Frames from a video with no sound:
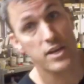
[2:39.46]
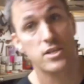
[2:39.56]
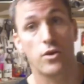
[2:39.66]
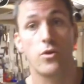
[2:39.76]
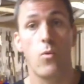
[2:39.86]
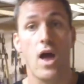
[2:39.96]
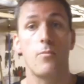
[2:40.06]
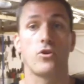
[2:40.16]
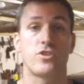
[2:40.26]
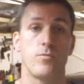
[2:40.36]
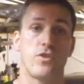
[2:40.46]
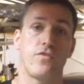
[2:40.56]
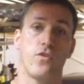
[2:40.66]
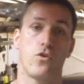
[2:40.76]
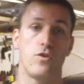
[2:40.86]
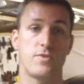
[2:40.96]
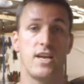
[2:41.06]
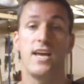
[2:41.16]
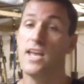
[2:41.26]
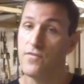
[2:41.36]
these on the web on some of the forums
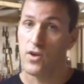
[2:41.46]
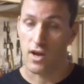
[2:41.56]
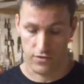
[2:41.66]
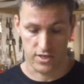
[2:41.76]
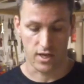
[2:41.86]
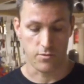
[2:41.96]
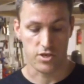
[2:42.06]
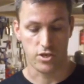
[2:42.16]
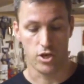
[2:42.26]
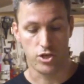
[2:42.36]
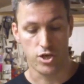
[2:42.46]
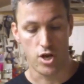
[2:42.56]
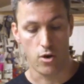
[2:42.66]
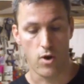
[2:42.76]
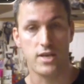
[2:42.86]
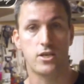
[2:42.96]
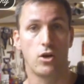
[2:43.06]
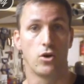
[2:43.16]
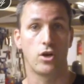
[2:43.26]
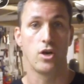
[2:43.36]
if you have the time to search and know where to
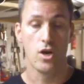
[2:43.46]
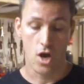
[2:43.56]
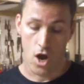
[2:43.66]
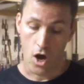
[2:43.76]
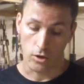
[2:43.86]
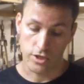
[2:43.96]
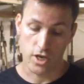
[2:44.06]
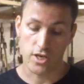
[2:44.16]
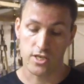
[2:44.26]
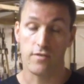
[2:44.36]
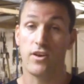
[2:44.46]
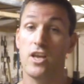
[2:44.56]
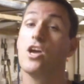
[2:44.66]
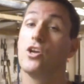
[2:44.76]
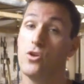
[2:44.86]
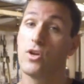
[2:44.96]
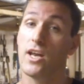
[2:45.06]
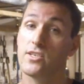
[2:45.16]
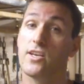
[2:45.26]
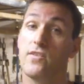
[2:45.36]
look. Alternatively, you
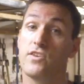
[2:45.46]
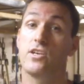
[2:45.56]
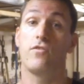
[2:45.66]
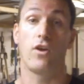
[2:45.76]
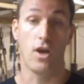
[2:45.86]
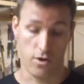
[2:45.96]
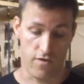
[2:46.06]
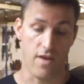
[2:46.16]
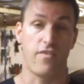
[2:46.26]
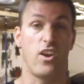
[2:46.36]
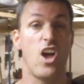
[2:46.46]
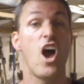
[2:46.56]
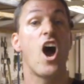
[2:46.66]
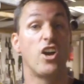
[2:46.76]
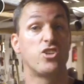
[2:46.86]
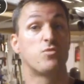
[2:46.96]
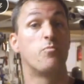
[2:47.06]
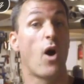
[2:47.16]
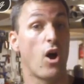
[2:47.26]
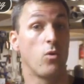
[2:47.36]
can save yourself a load of effort and just
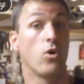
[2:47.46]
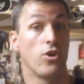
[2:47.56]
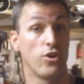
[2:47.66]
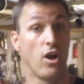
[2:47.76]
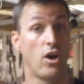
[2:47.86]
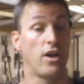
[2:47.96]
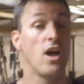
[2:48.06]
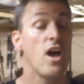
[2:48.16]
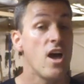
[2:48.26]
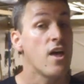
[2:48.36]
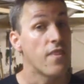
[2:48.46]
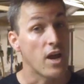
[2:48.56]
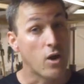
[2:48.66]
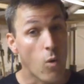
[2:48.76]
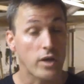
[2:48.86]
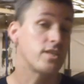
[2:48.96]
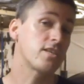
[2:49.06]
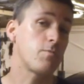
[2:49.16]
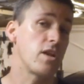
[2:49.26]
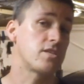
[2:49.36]
buy one online. They're quite
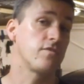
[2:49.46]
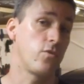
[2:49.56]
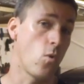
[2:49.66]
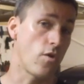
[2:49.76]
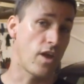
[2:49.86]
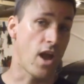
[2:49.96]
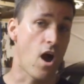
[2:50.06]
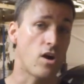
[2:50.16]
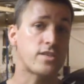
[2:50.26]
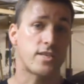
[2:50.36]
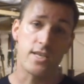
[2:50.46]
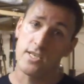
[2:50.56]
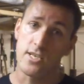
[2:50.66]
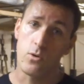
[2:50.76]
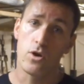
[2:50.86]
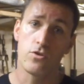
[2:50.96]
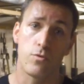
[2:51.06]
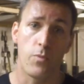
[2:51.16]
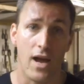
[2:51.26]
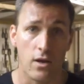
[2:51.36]
expensive for what they are, £60 to
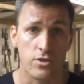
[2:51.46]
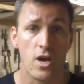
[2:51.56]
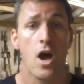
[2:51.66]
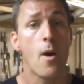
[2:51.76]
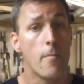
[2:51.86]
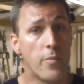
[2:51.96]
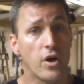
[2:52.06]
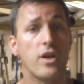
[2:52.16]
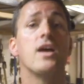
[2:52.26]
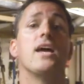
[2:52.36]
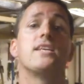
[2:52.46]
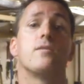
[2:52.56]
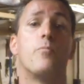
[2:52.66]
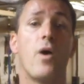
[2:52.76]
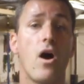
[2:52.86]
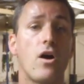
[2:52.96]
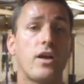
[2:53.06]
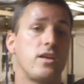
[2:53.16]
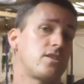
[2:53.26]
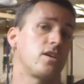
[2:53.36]
£100, but it's a
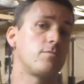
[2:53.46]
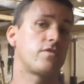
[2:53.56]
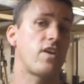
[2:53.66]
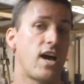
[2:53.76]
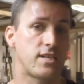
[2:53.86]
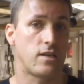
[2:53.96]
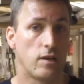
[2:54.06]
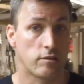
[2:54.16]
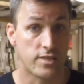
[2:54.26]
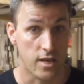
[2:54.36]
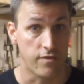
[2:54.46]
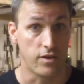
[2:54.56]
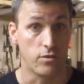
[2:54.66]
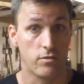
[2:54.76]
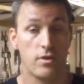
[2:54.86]
bargain in terms of the hassle it'll save you.